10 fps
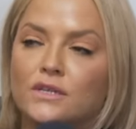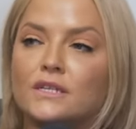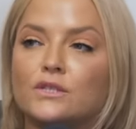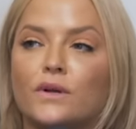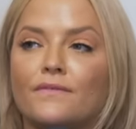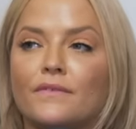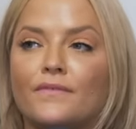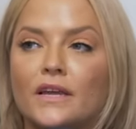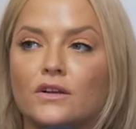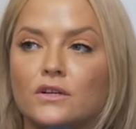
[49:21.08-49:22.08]
you can squirt from
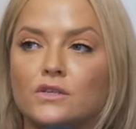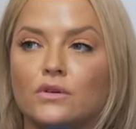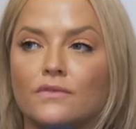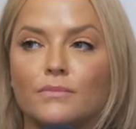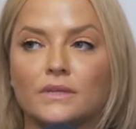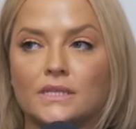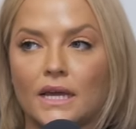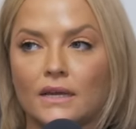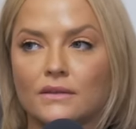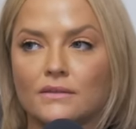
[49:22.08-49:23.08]
fingers or from a
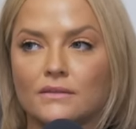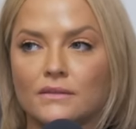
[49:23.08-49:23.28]
dick.